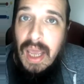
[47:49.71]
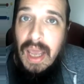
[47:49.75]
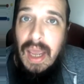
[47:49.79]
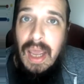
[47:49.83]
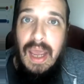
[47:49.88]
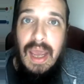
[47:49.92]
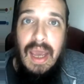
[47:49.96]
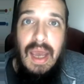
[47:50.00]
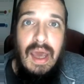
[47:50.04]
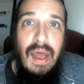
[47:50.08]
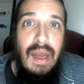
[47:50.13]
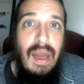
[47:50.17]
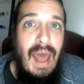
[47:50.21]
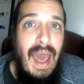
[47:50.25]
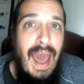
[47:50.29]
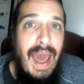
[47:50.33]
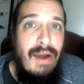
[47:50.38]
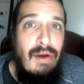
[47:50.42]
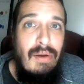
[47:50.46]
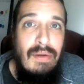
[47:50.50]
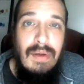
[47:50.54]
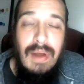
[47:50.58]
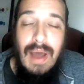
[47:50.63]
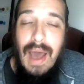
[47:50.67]
and
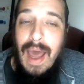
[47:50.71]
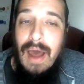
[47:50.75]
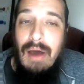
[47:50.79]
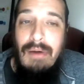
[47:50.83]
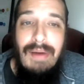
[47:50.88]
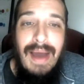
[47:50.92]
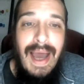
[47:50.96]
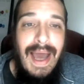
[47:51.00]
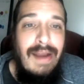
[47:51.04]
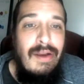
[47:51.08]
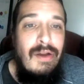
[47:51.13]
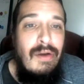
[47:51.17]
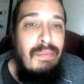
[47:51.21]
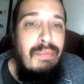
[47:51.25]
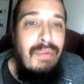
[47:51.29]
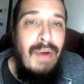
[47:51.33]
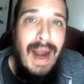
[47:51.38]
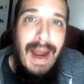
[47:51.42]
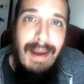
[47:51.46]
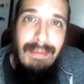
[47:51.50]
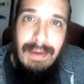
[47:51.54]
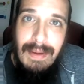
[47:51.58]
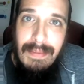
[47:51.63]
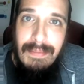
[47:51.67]
I don't got no
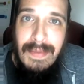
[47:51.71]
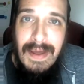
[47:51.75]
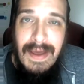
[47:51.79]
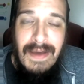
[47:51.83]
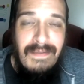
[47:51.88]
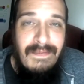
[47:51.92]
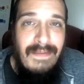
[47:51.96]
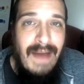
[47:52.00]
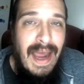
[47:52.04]
problem